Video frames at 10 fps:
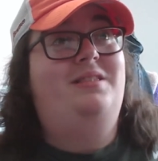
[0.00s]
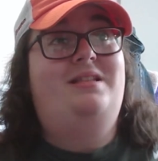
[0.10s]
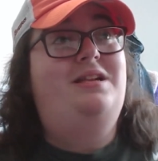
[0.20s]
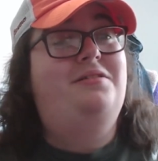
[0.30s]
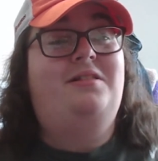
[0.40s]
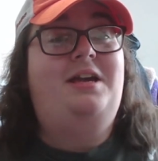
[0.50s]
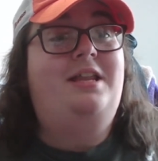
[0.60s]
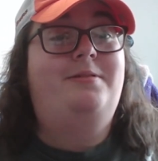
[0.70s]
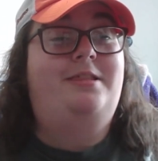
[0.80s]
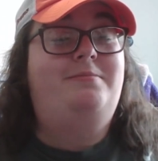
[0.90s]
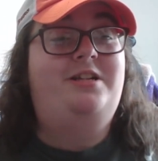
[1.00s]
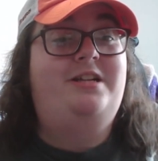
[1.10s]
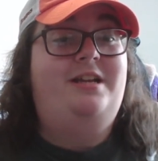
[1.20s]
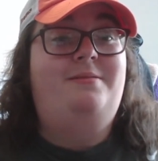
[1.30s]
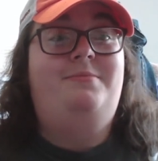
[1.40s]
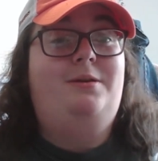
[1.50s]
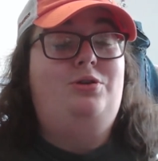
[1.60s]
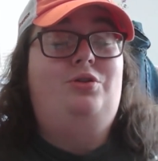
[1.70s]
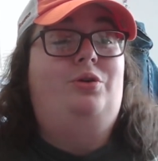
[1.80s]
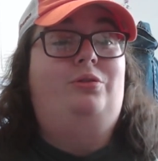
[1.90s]
just clean up some shit and maybe
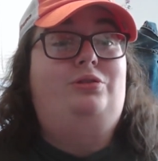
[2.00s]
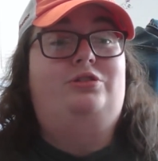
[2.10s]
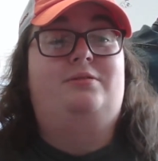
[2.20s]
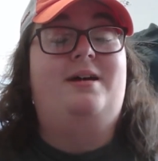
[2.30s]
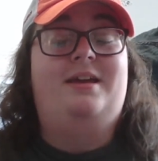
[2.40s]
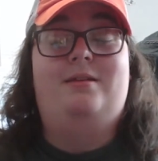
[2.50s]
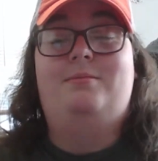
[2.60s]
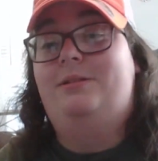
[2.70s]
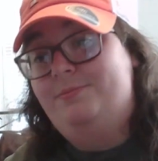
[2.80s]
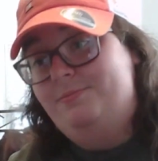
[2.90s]
you don't lose to Miami.